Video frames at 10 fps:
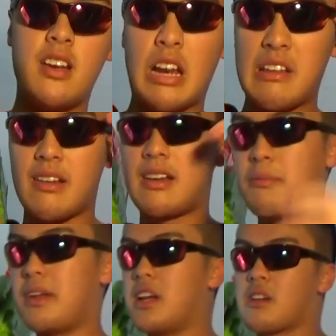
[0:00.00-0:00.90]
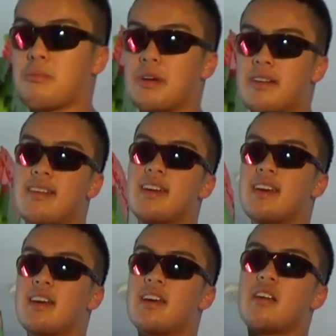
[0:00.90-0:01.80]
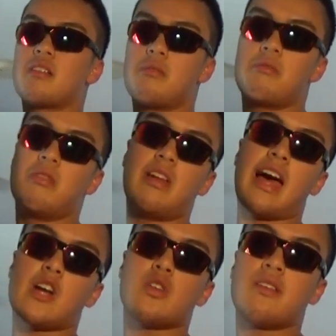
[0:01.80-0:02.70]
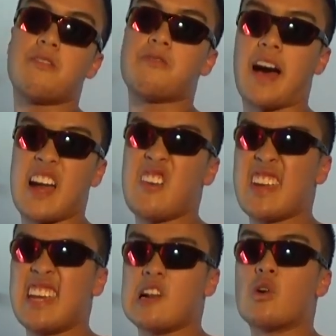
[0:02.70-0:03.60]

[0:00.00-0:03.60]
That's intimidation, but actually firing it